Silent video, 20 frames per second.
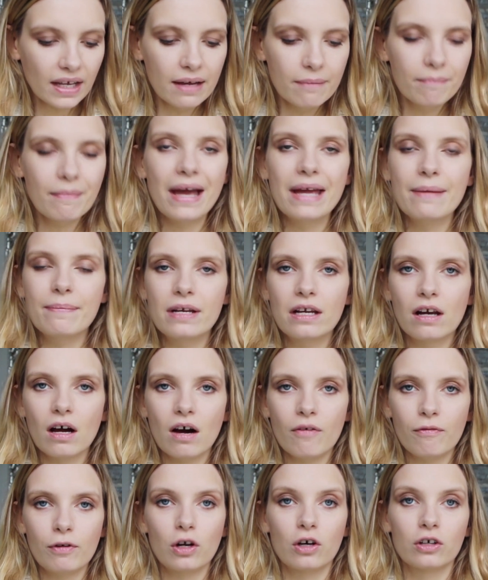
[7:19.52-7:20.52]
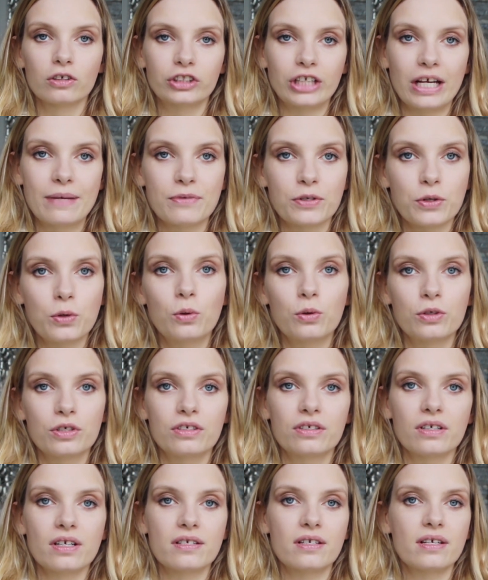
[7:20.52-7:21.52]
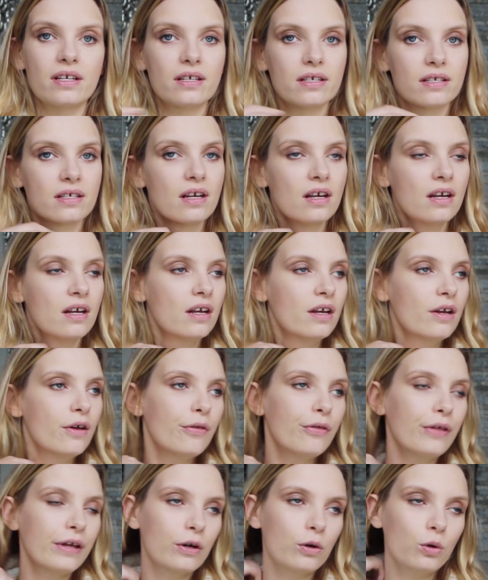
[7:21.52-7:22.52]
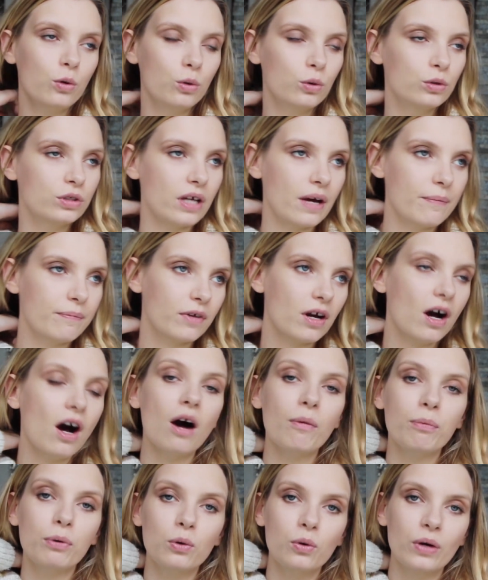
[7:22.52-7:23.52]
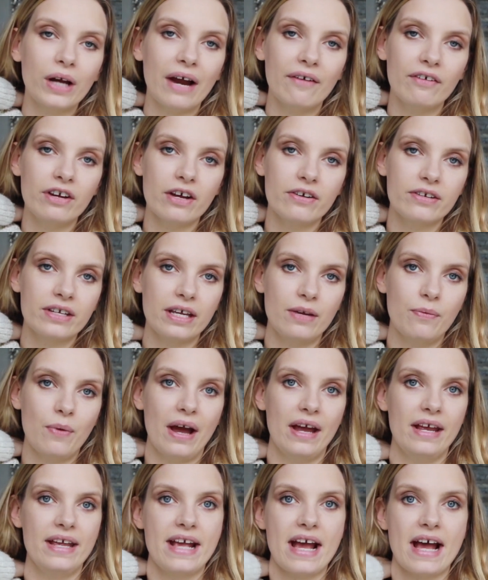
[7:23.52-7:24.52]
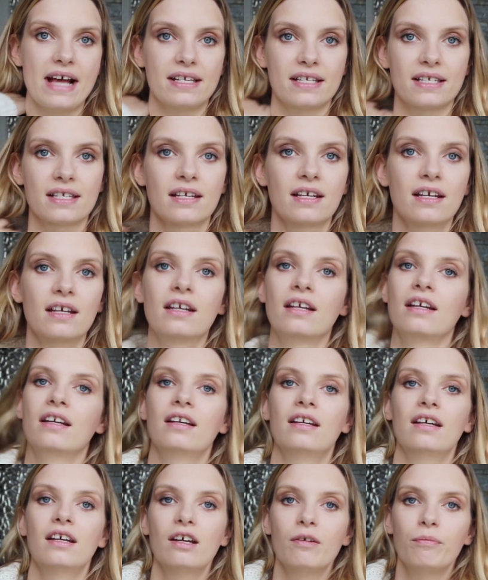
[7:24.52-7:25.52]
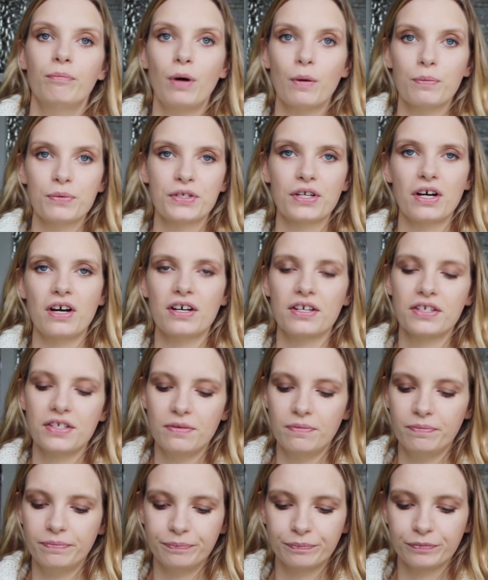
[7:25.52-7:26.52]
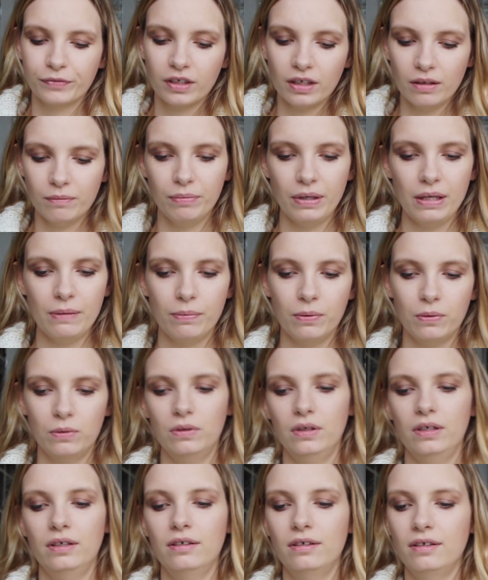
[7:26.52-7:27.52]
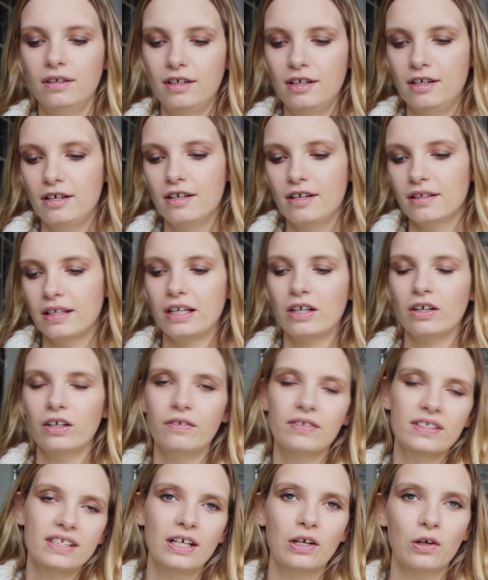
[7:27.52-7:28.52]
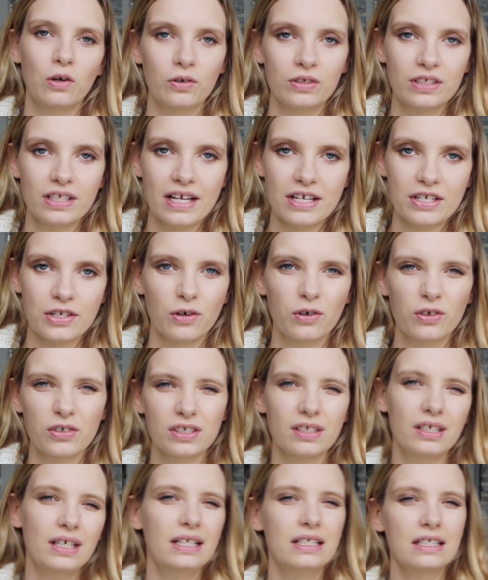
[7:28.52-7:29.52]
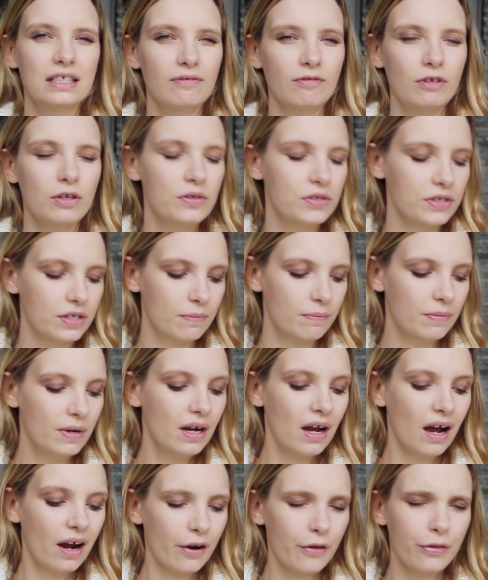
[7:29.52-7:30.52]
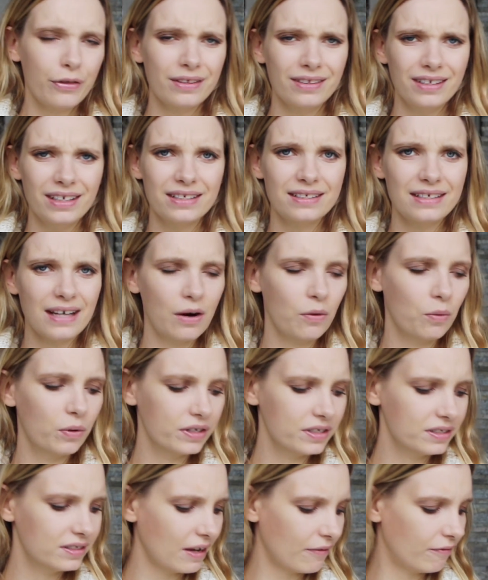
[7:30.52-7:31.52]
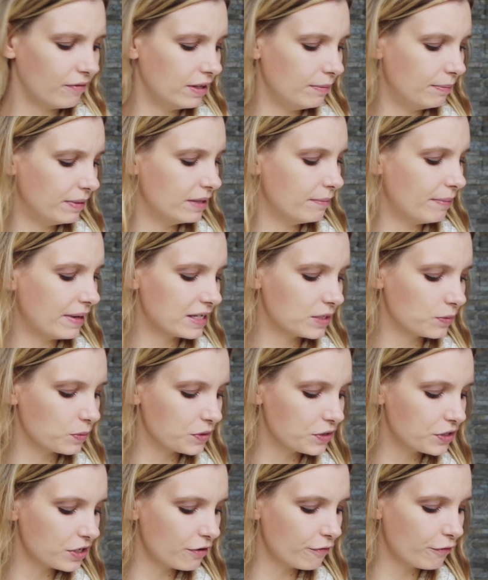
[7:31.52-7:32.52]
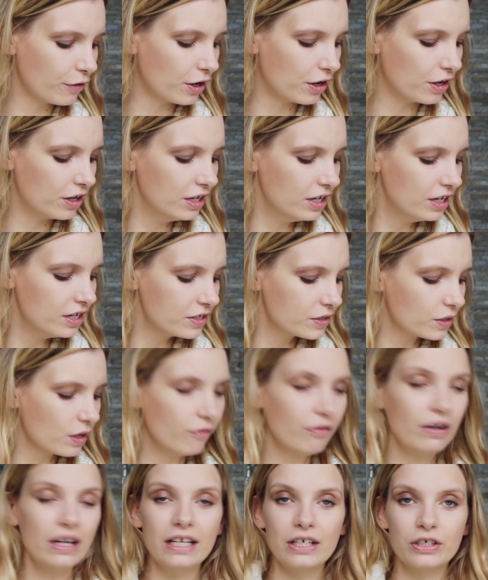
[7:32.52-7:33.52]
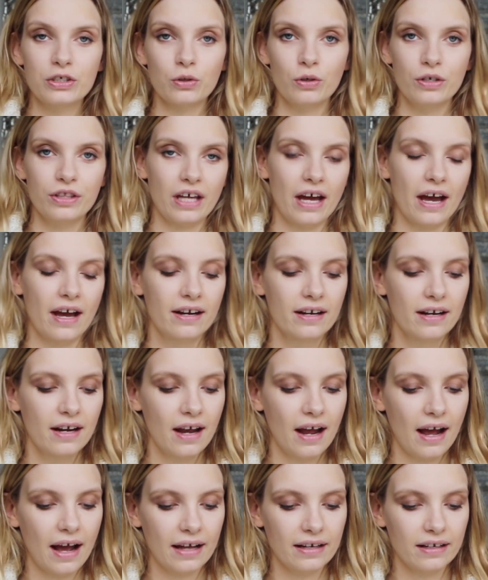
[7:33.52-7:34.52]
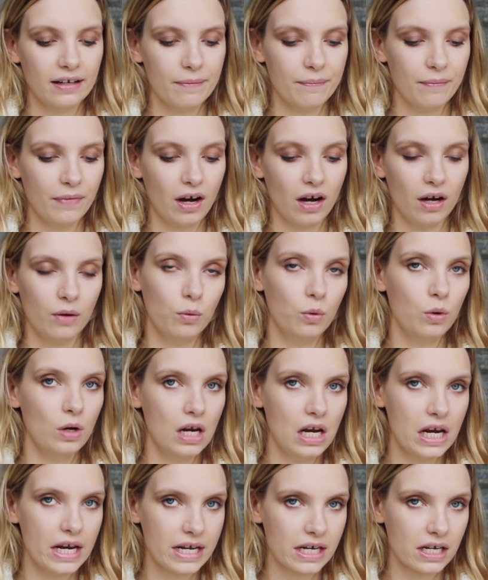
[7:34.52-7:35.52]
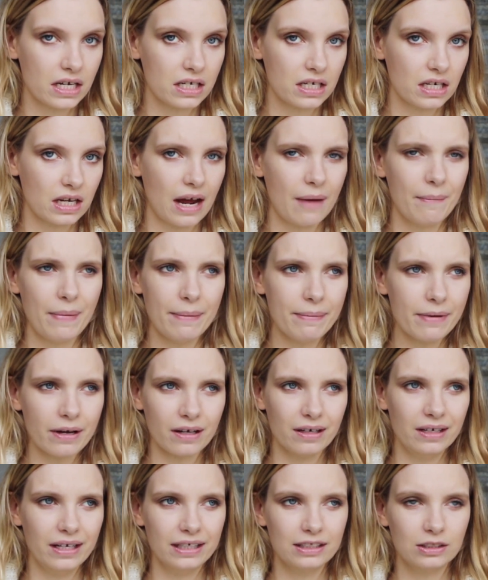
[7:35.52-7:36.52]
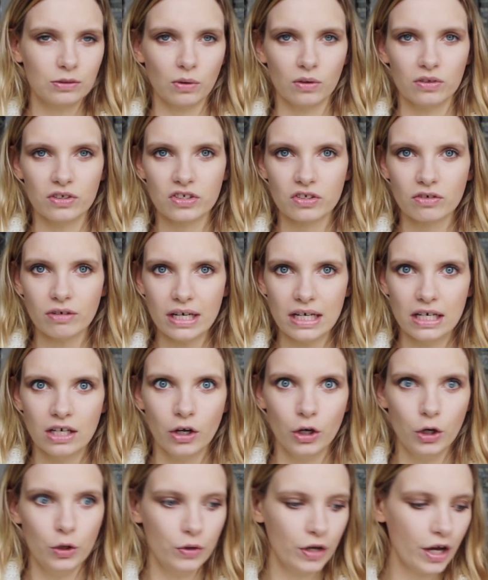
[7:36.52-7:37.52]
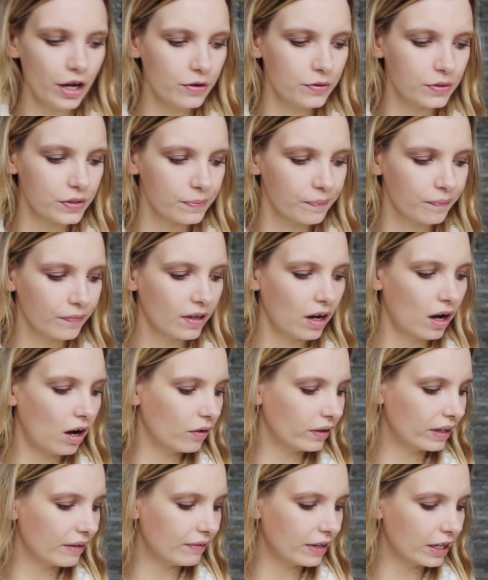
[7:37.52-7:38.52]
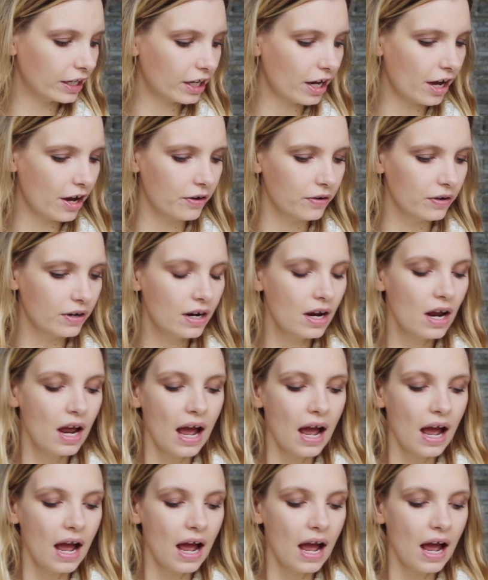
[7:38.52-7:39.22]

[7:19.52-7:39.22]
It made me laugh a lot. James Corden does this thing called Carpool Karaoke, where he gets pop stars and people, and they kind of sing along to their songs and he interviews them. And I think the Adele one has definitely been the best one so far. So I really enjoyed that. And I will link to that. Maybe I can link to it on the screen. Who knows? I'll give it a go.